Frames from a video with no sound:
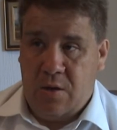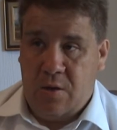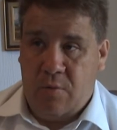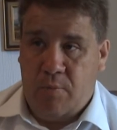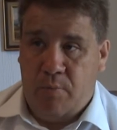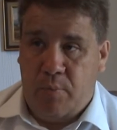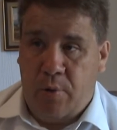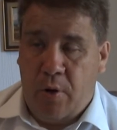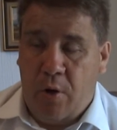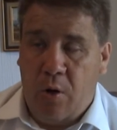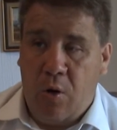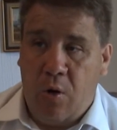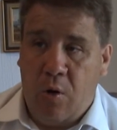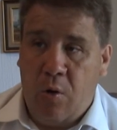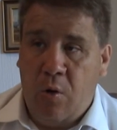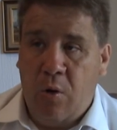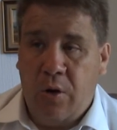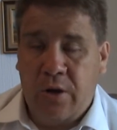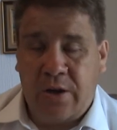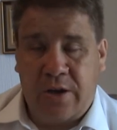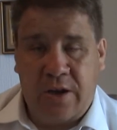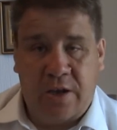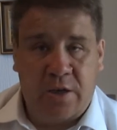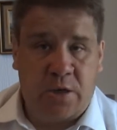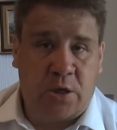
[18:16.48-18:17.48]

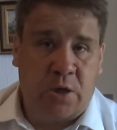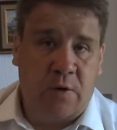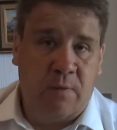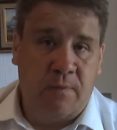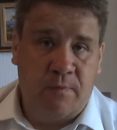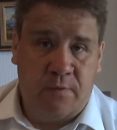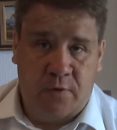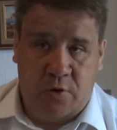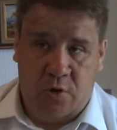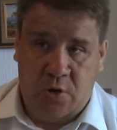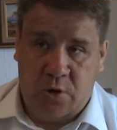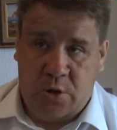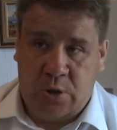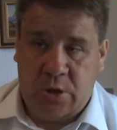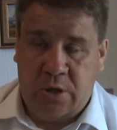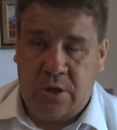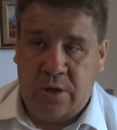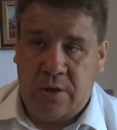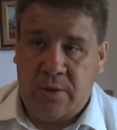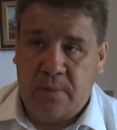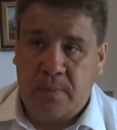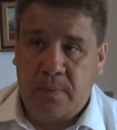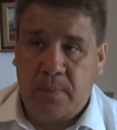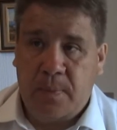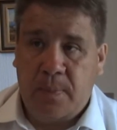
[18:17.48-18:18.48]
Paul gets
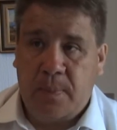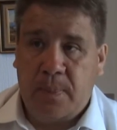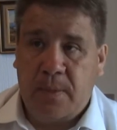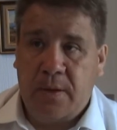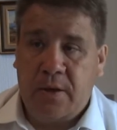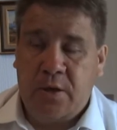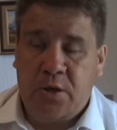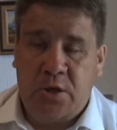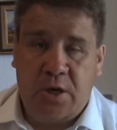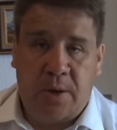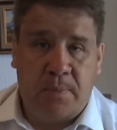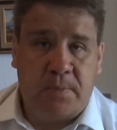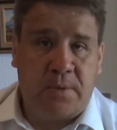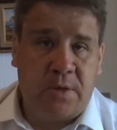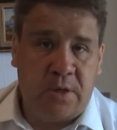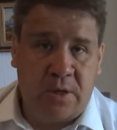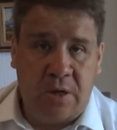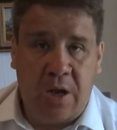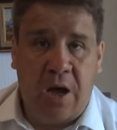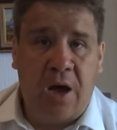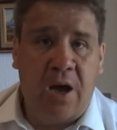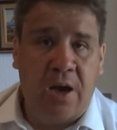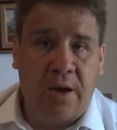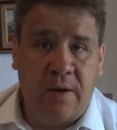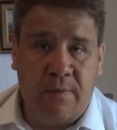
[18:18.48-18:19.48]
converted, chapter
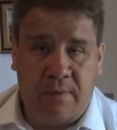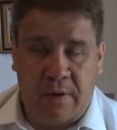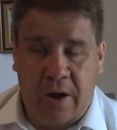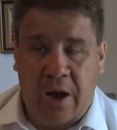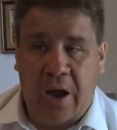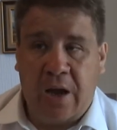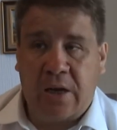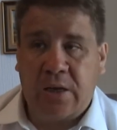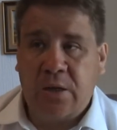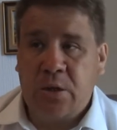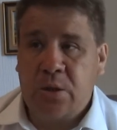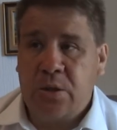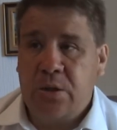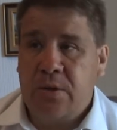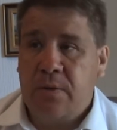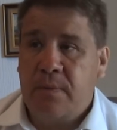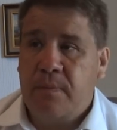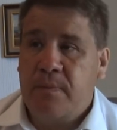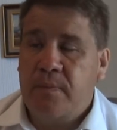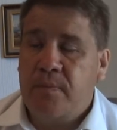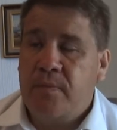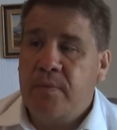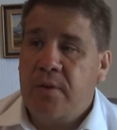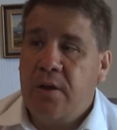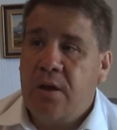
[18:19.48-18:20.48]
9 of Acts,
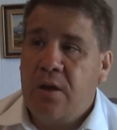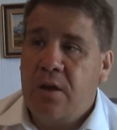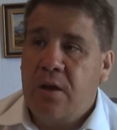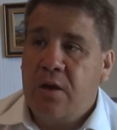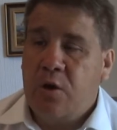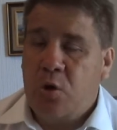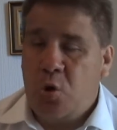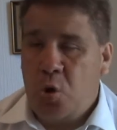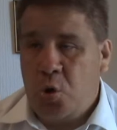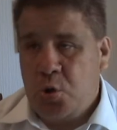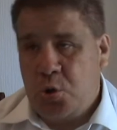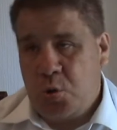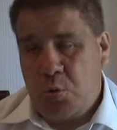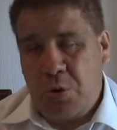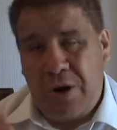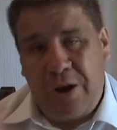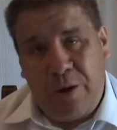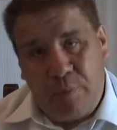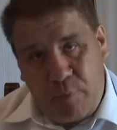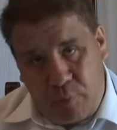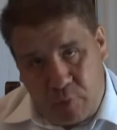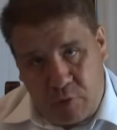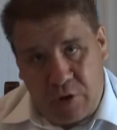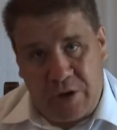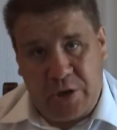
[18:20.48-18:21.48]
goes
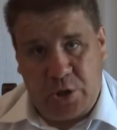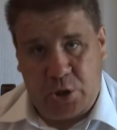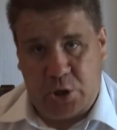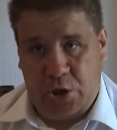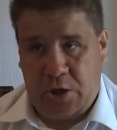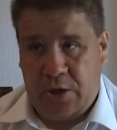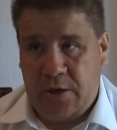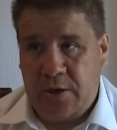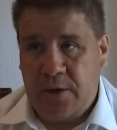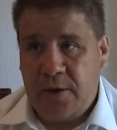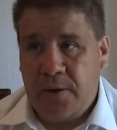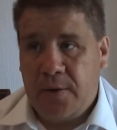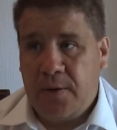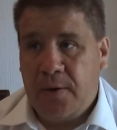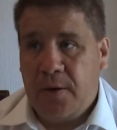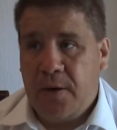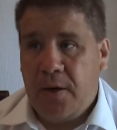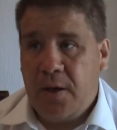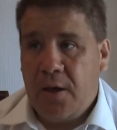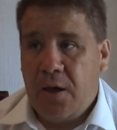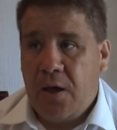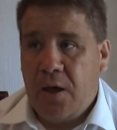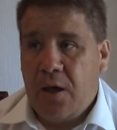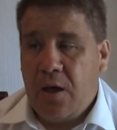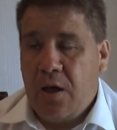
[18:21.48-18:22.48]
around preaching
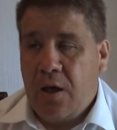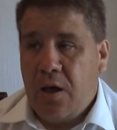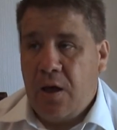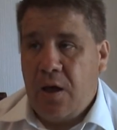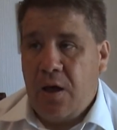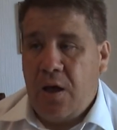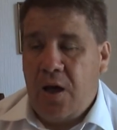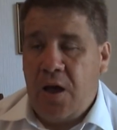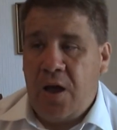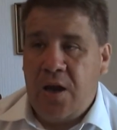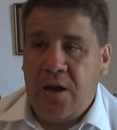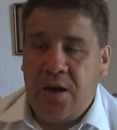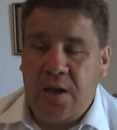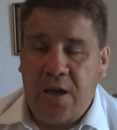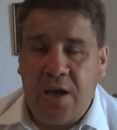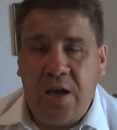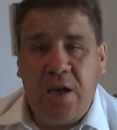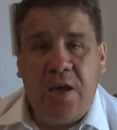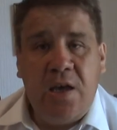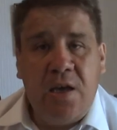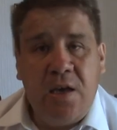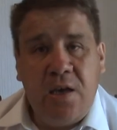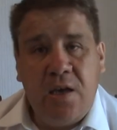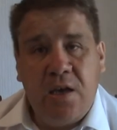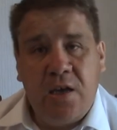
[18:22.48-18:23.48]
and
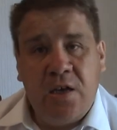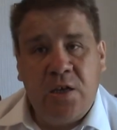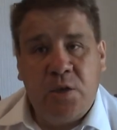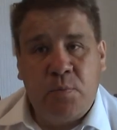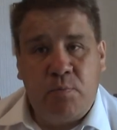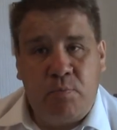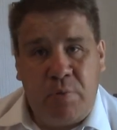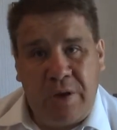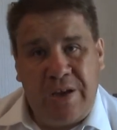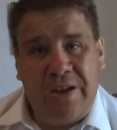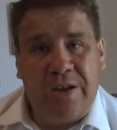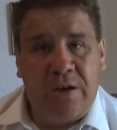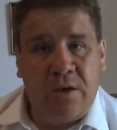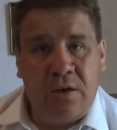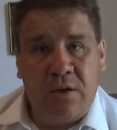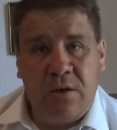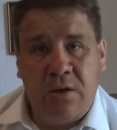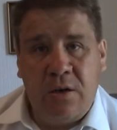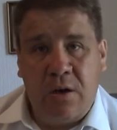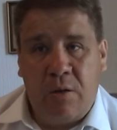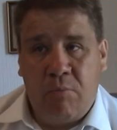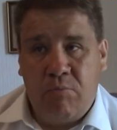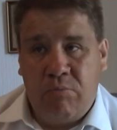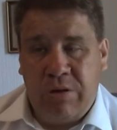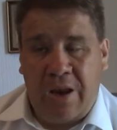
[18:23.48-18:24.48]
he is
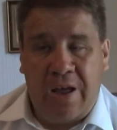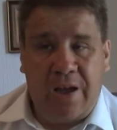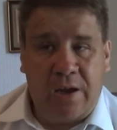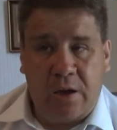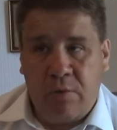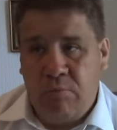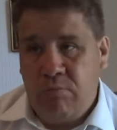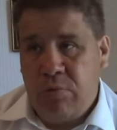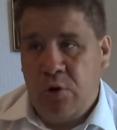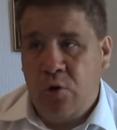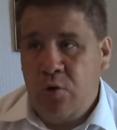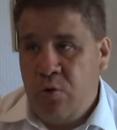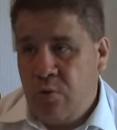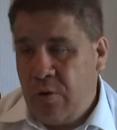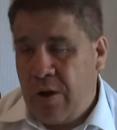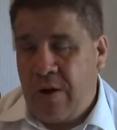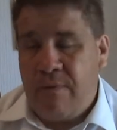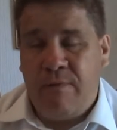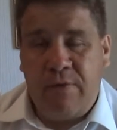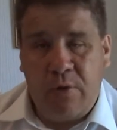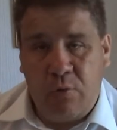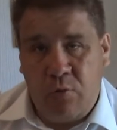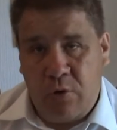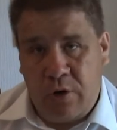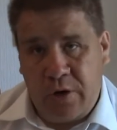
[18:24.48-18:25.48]
beaten black and blue
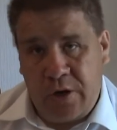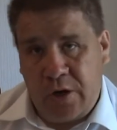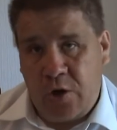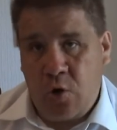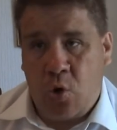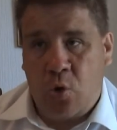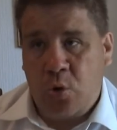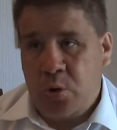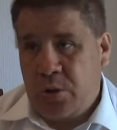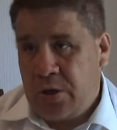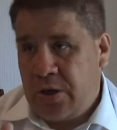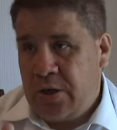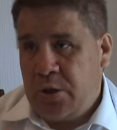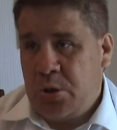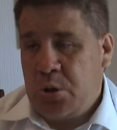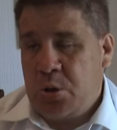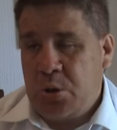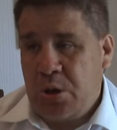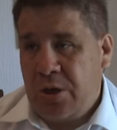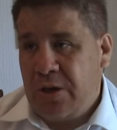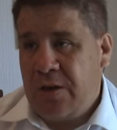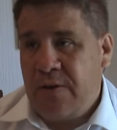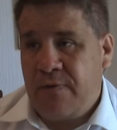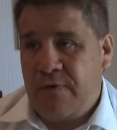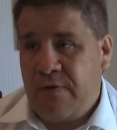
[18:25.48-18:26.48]
everywhere he goes. He
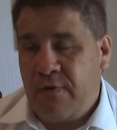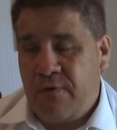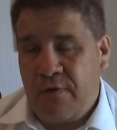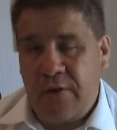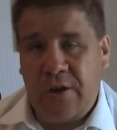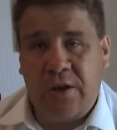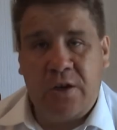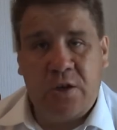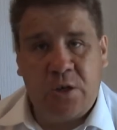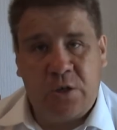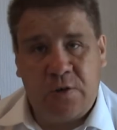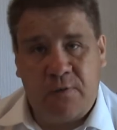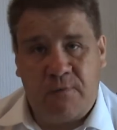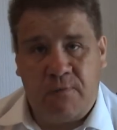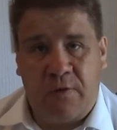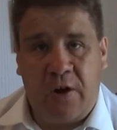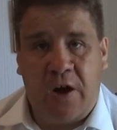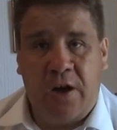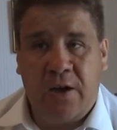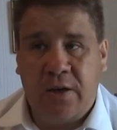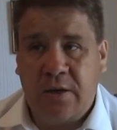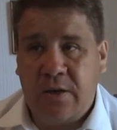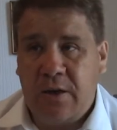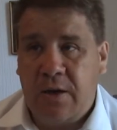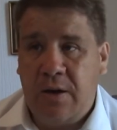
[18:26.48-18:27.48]
doesn't lift a finger to
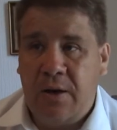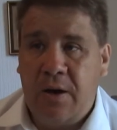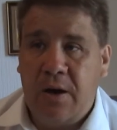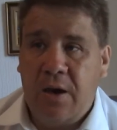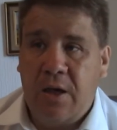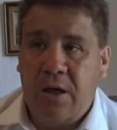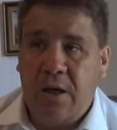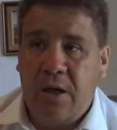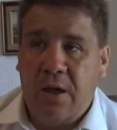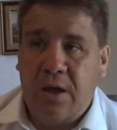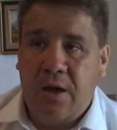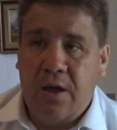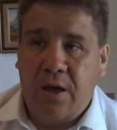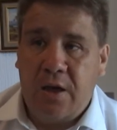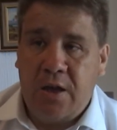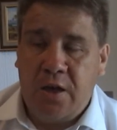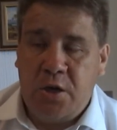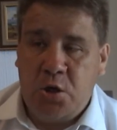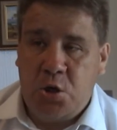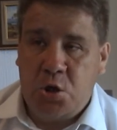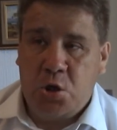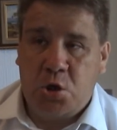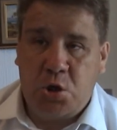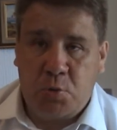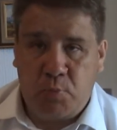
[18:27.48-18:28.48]
fight, he
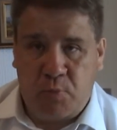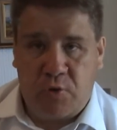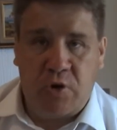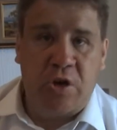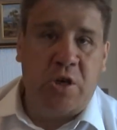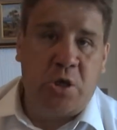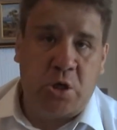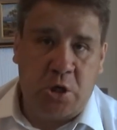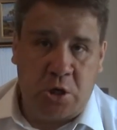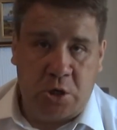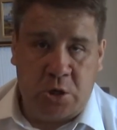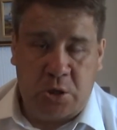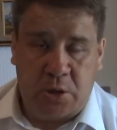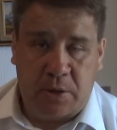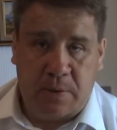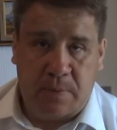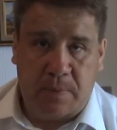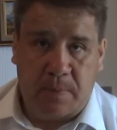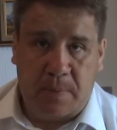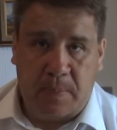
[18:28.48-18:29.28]
just preaches.